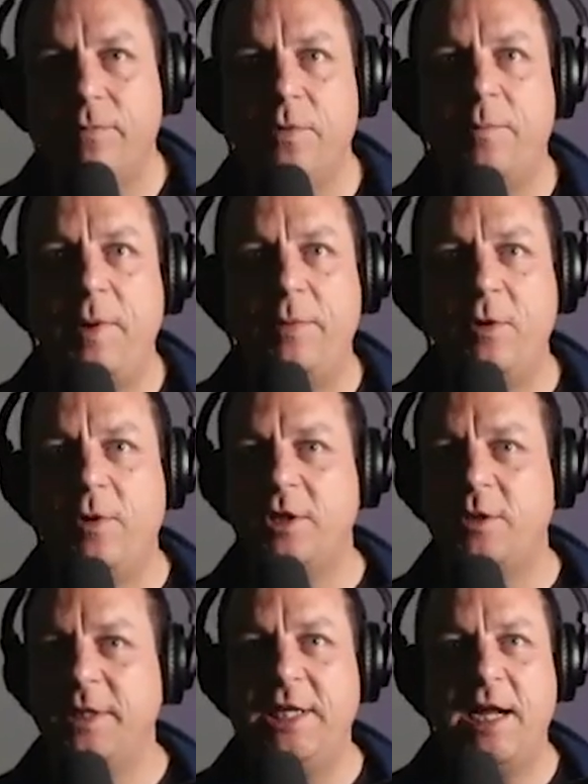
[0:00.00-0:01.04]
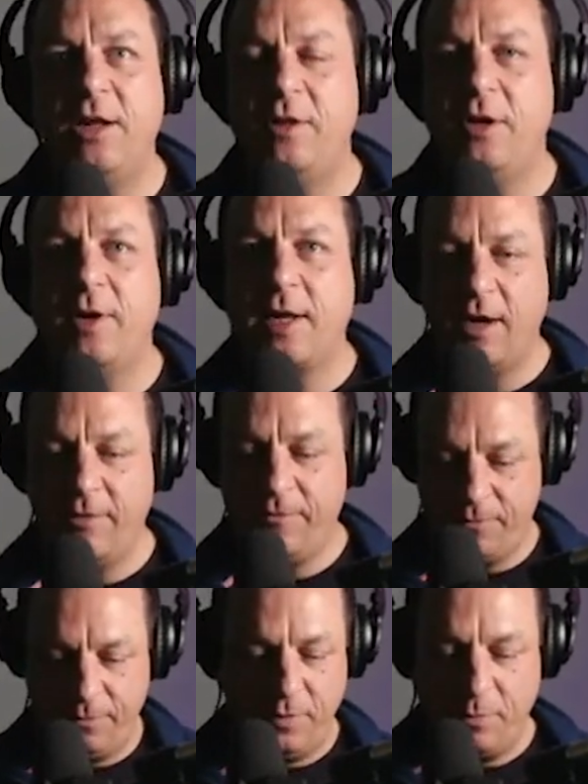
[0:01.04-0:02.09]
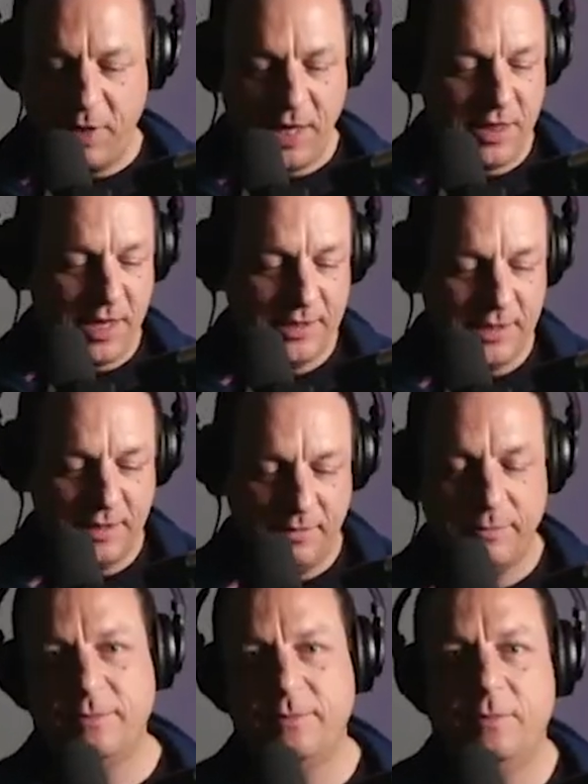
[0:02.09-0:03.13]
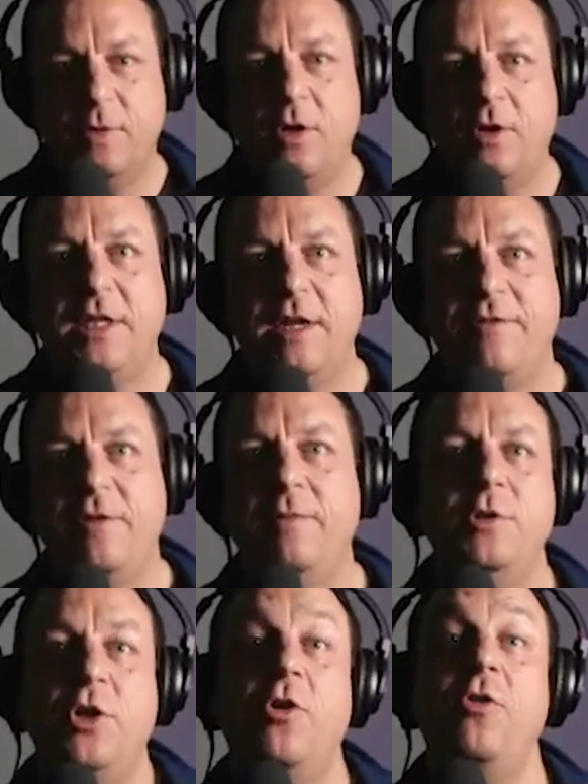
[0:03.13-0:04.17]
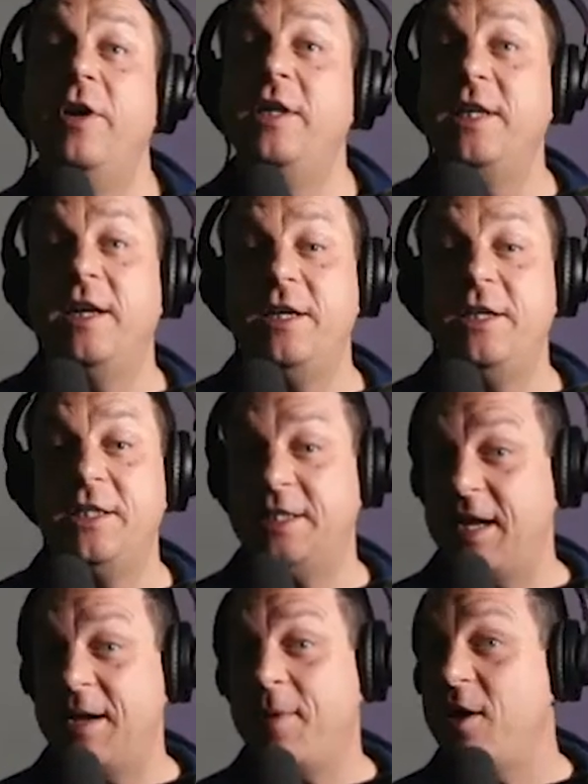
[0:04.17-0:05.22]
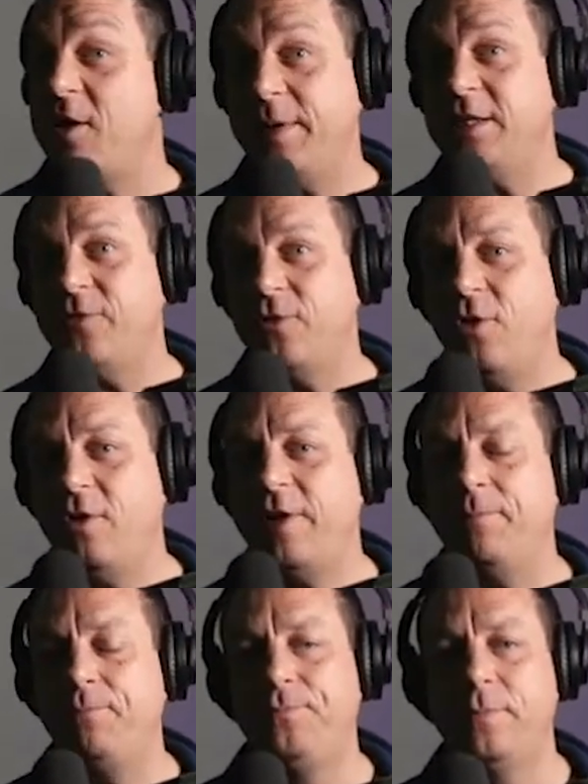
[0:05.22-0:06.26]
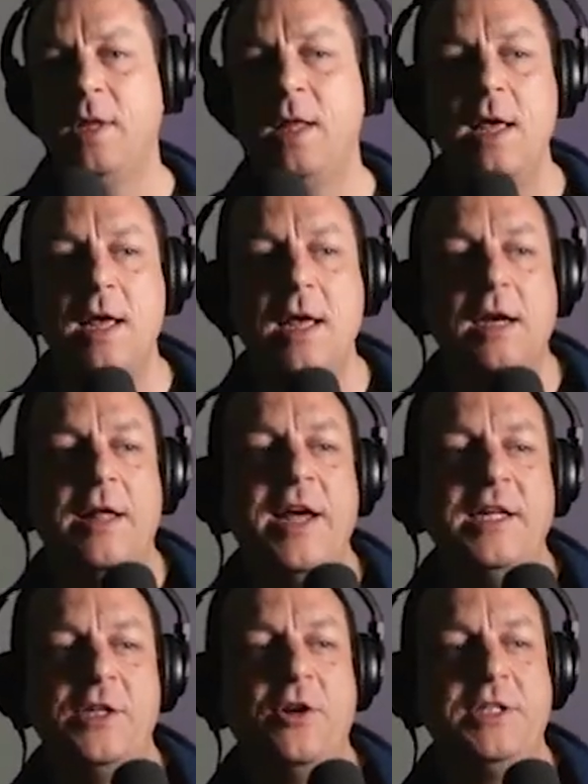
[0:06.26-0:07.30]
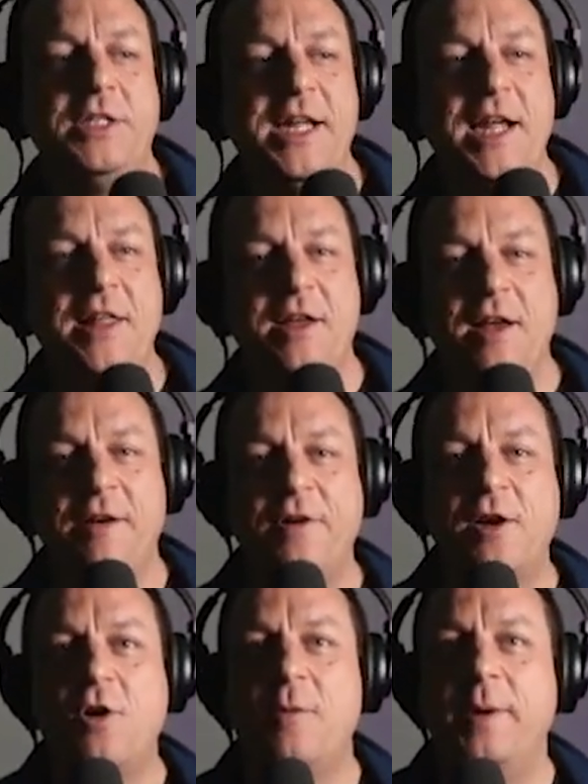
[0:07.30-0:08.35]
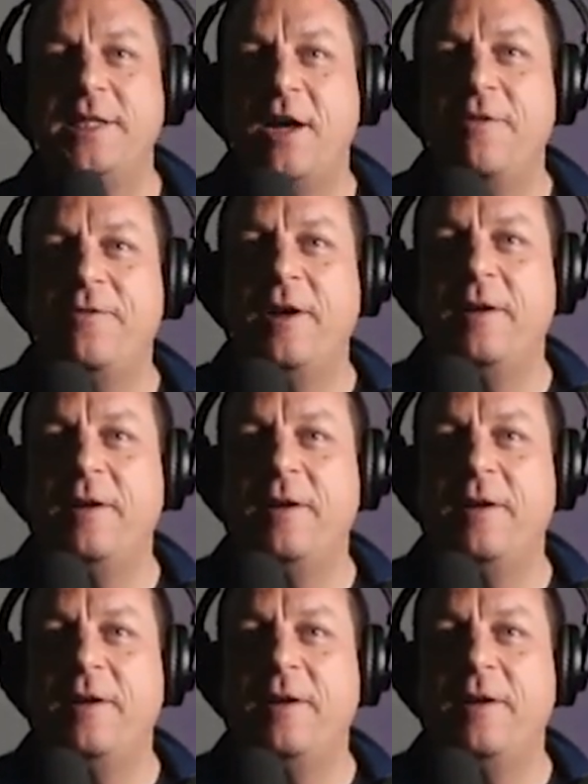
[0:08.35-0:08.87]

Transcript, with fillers: People who watch my channel know I kind of play things in lots of different genres, and I use the same mouthpiece for all of it. Now, that's not to say that if I got myself a